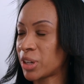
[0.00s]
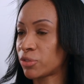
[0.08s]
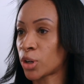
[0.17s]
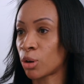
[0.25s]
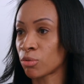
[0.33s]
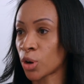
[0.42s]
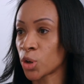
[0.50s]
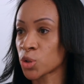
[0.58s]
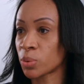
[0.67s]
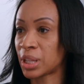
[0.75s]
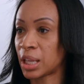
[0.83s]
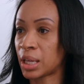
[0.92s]
We've got roles
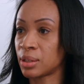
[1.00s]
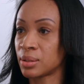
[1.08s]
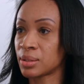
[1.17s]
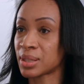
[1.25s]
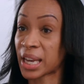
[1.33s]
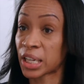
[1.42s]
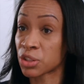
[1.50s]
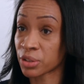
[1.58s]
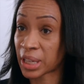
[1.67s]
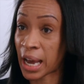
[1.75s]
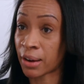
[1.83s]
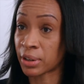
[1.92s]
within secondary
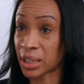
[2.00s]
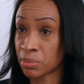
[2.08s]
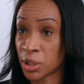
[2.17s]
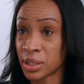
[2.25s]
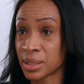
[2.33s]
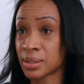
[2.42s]
care and community